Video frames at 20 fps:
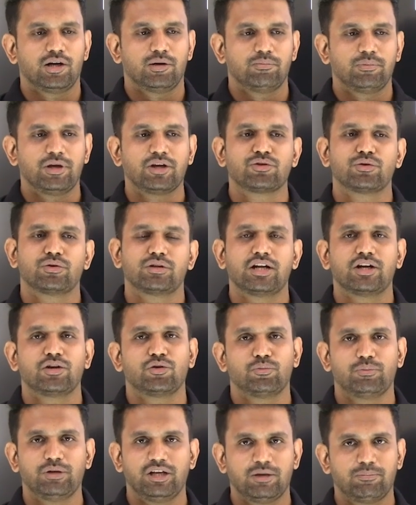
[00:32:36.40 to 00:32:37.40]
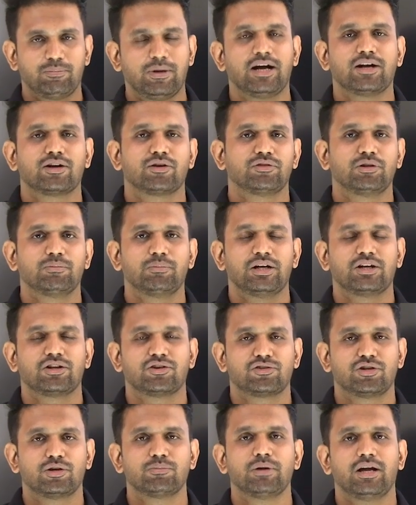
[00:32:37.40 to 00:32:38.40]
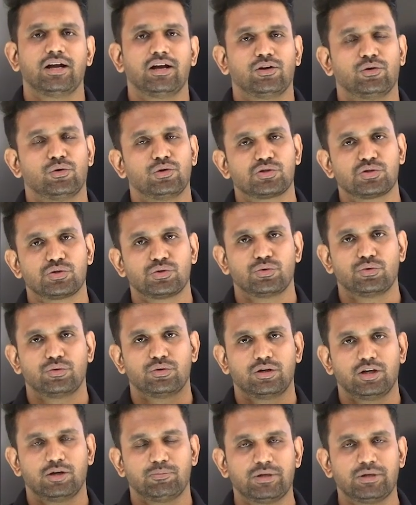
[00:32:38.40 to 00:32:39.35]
Make sure that you be a part of the mentorship and also